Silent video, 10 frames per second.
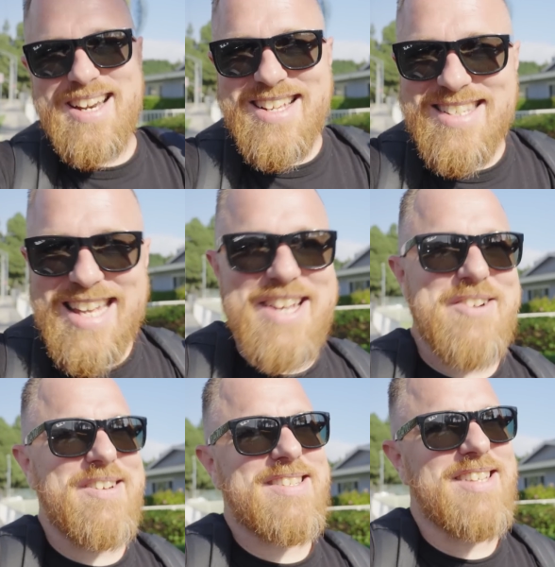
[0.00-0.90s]
it is
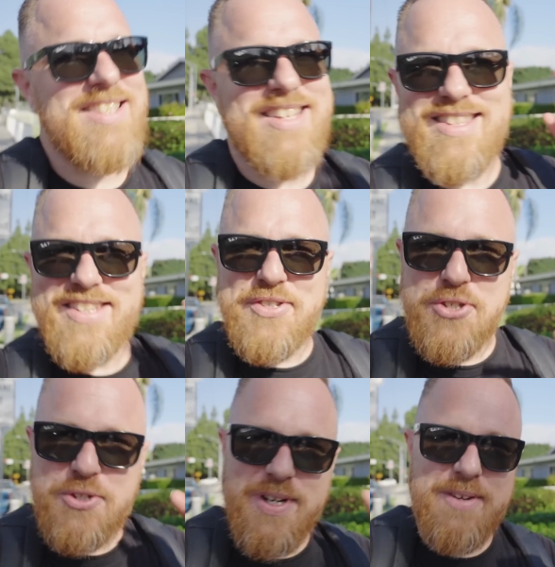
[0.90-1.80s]
interesting that this
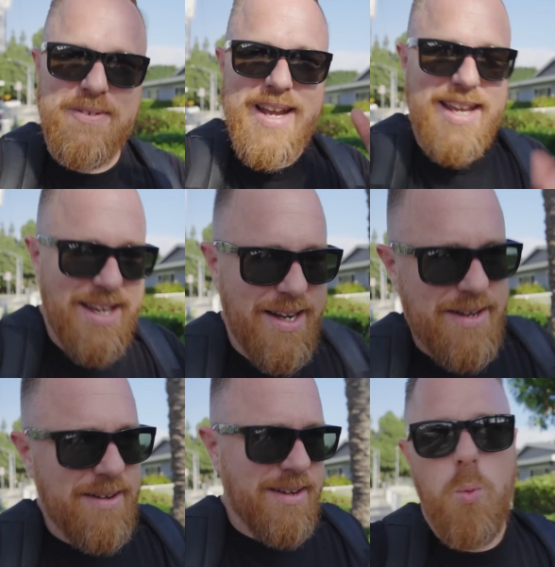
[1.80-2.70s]
street right
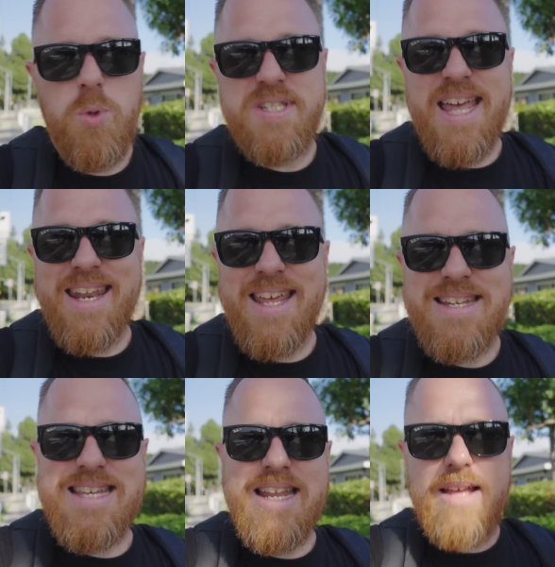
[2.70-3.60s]
here was
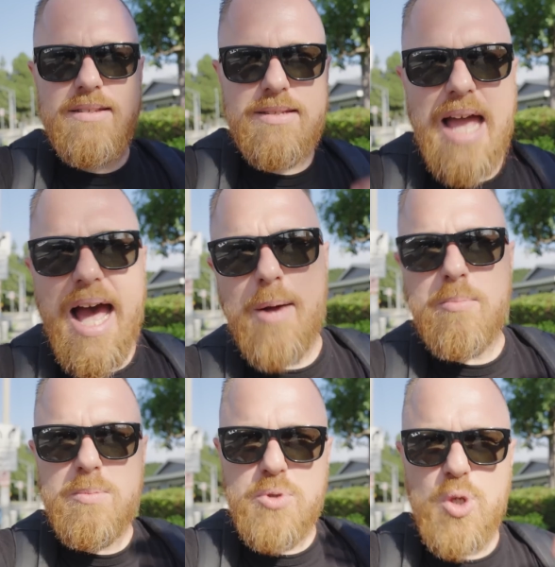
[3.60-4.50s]
dead-ended and stopped
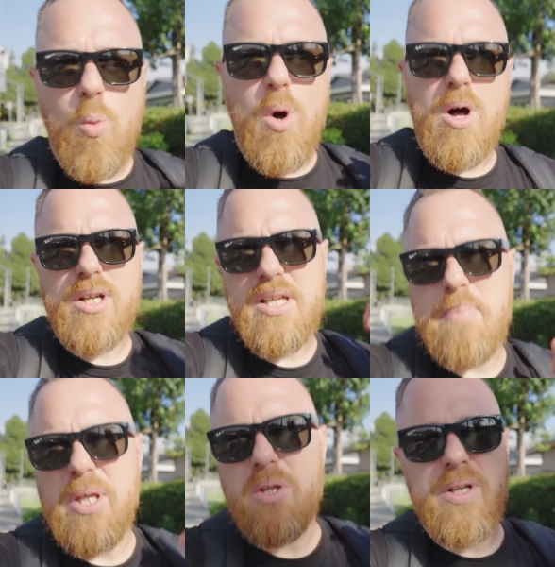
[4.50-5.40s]
so Walt
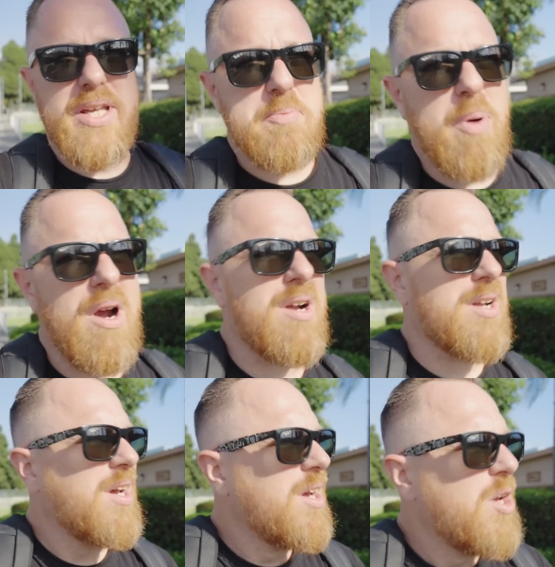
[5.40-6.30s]
could build his park.
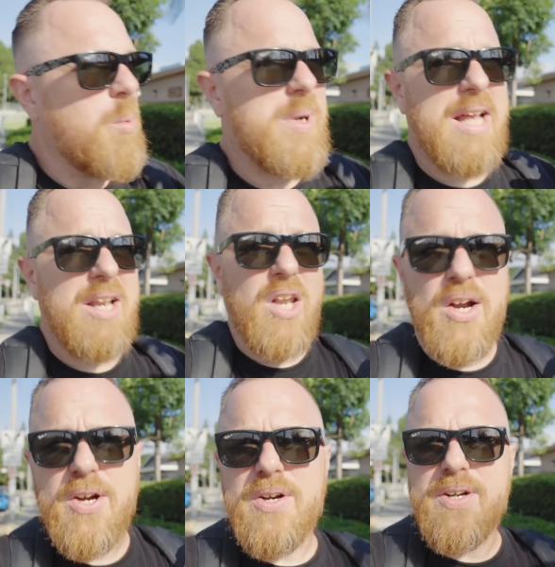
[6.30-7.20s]
When I
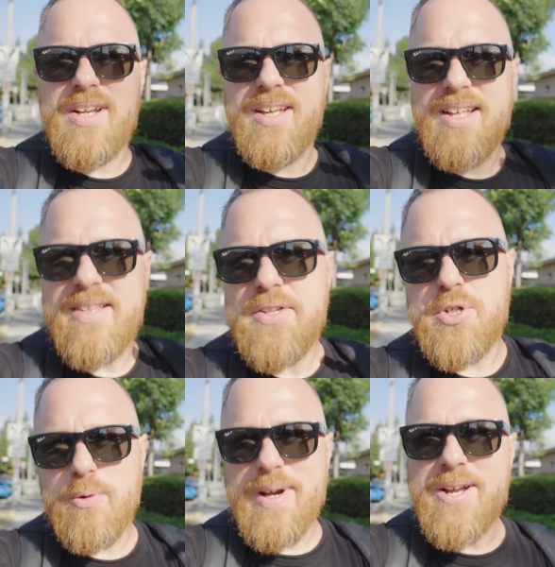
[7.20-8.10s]
learned that
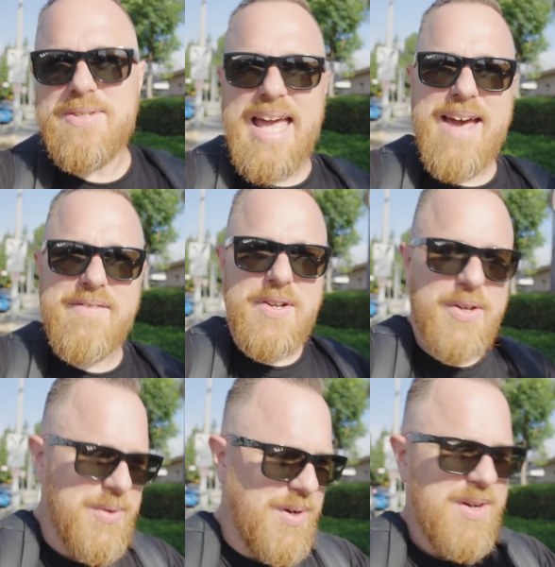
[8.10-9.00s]
Cerritos
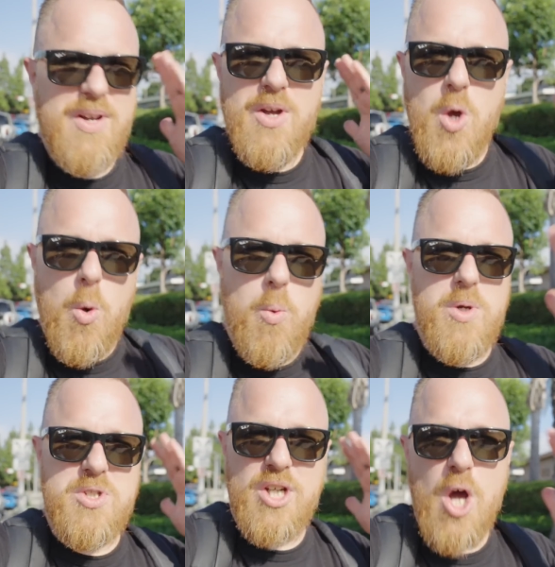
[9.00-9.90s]
Avenue
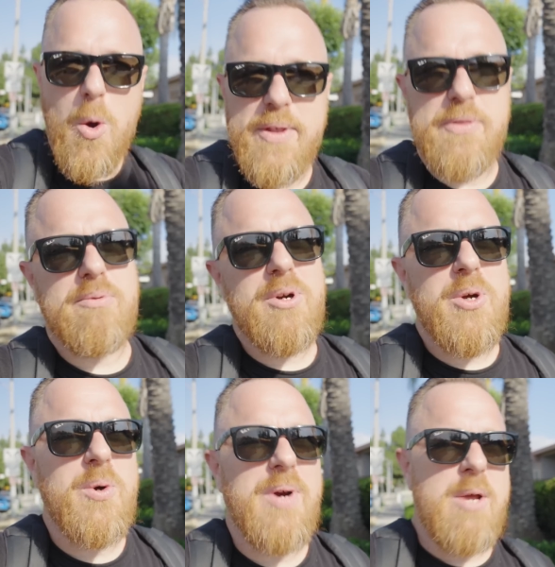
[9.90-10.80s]
was going
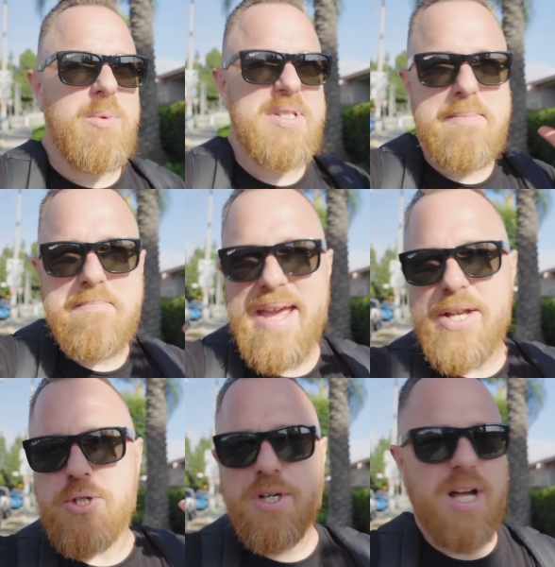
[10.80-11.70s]
through and it was the major